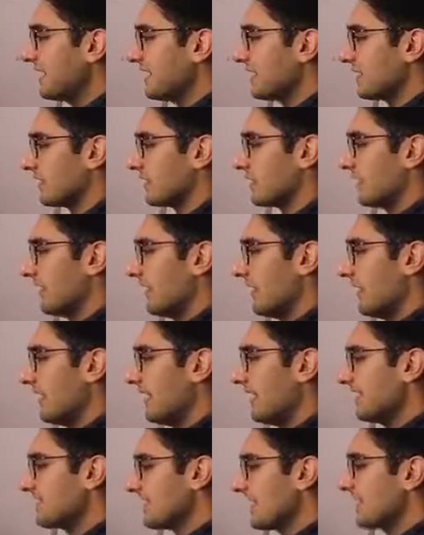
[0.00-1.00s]
here
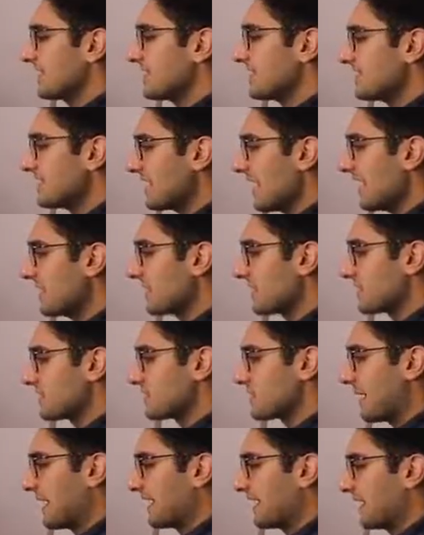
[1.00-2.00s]
is instead of
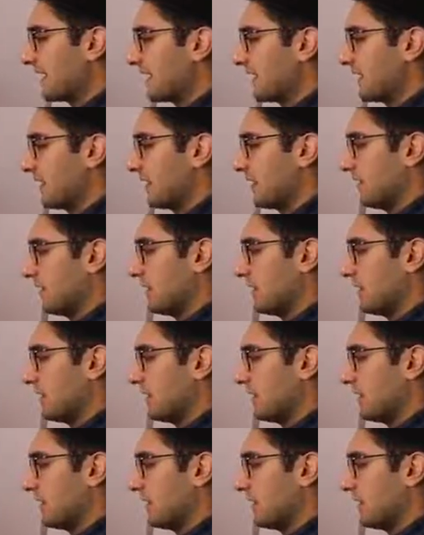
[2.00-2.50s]
expecting